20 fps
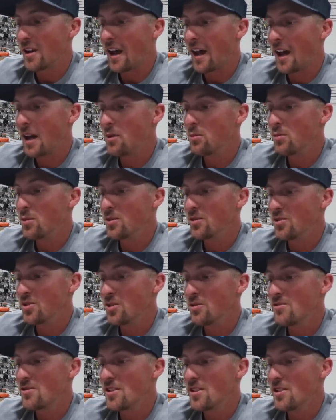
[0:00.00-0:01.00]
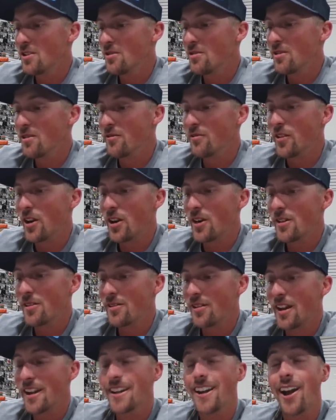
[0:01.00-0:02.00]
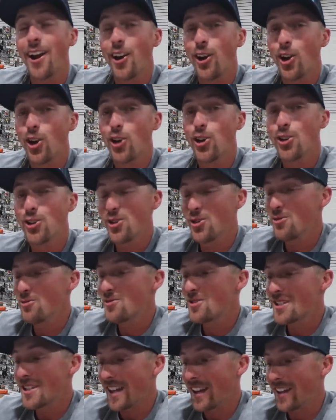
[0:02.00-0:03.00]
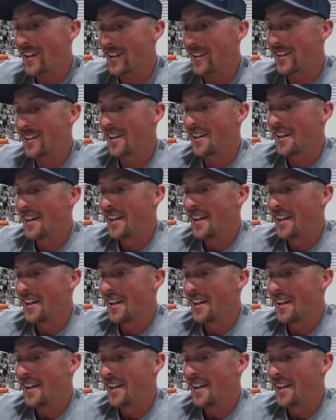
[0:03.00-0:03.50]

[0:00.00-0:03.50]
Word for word: I will do to you the very thing I heard you say.